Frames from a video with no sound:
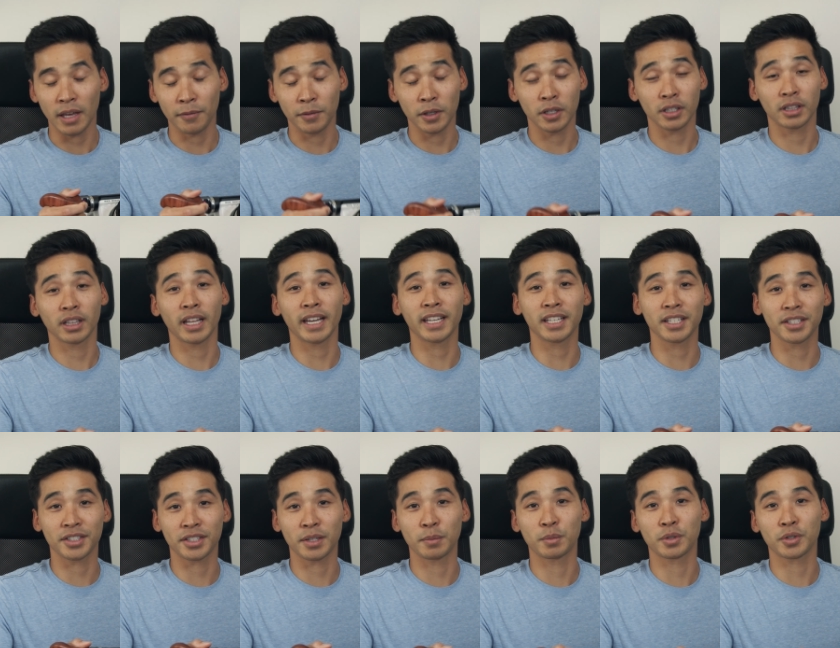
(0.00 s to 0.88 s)
If you could like
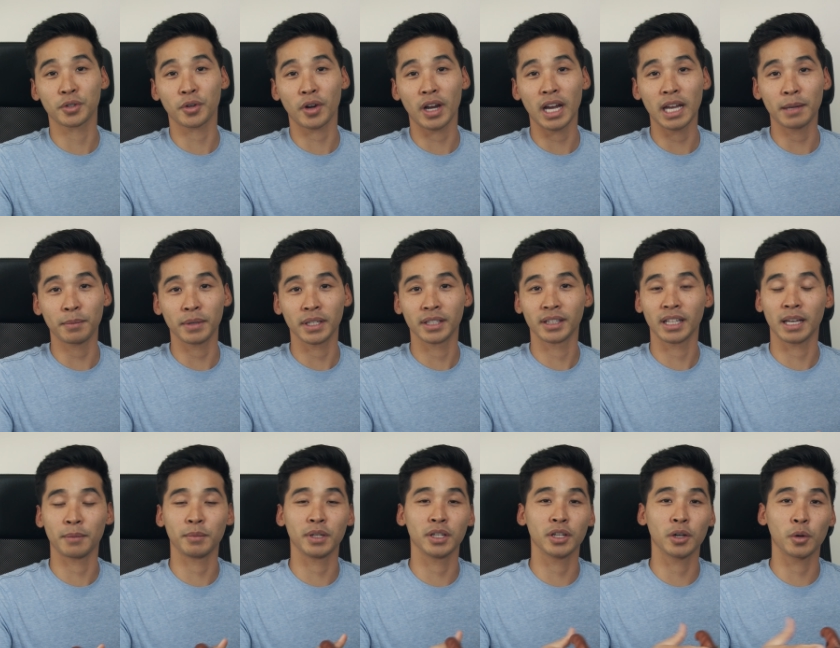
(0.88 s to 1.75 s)
and subscribe and
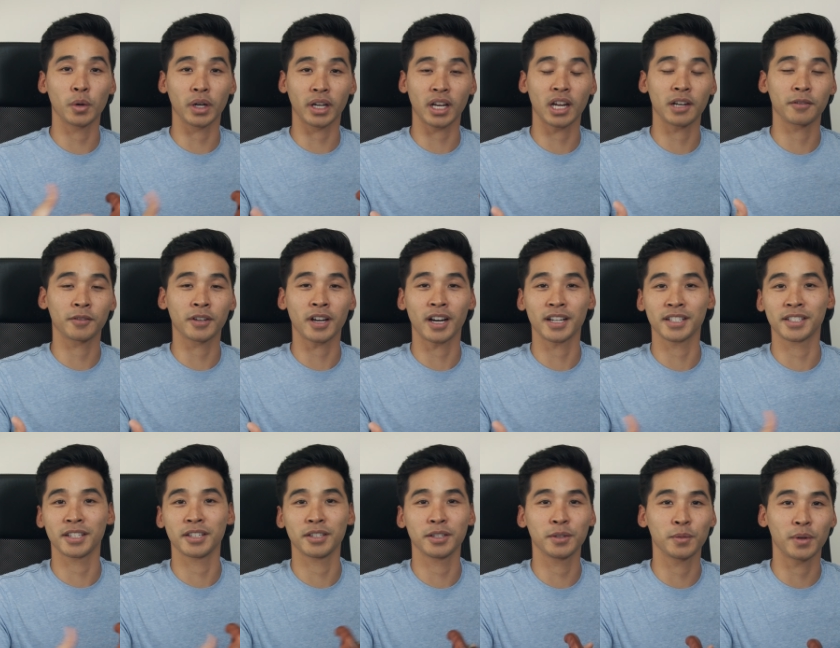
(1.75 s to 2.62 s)
let me know what kind of
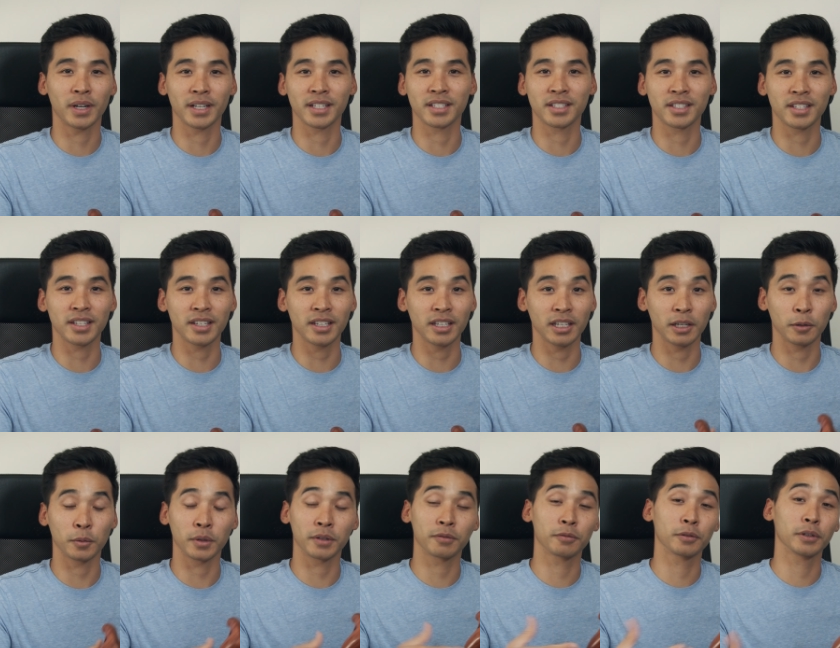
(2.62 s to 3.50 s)
content you want to see,
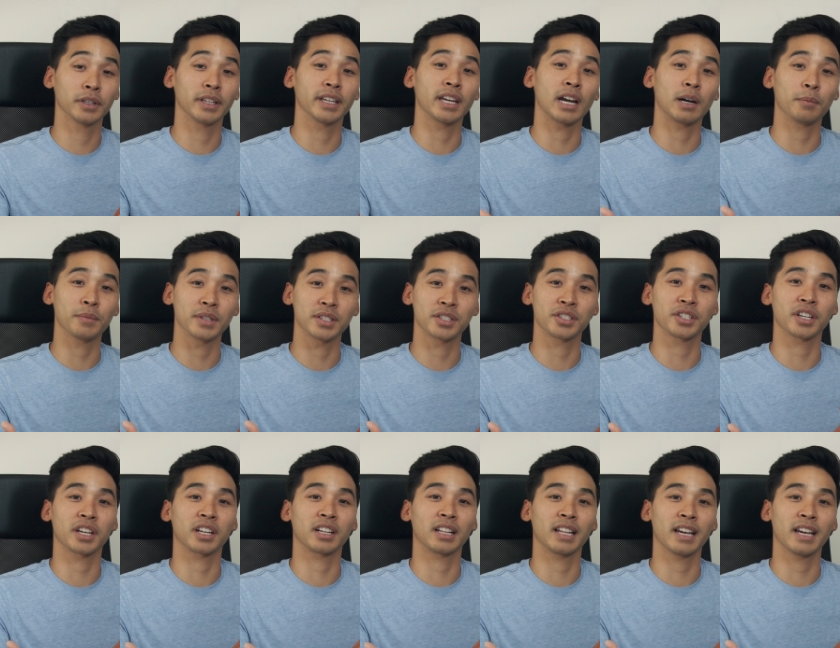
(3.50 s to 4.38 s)
it would really help this channel